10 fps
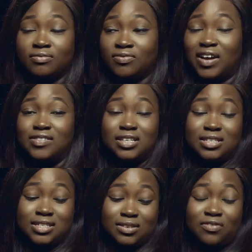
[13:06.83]
five
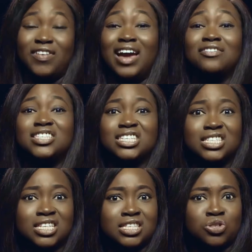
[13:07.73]
seasons, five
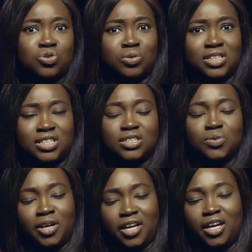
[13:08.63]
seasons into it,
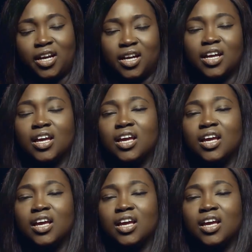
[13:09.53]
we're here.